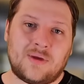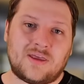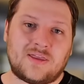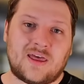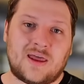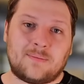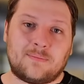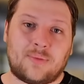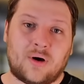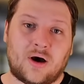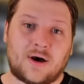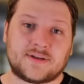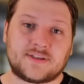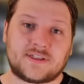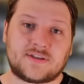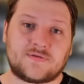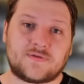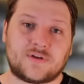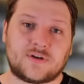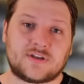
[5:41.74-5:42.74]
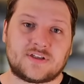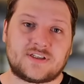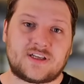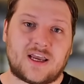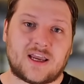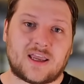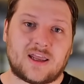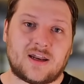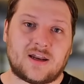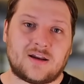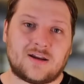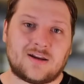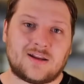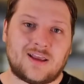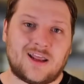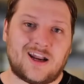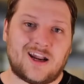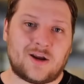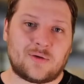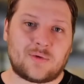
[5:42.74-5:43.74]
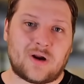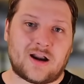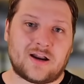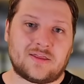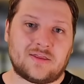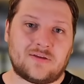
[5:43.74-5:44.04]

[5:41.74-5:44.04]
then pauses for a second, getting red in the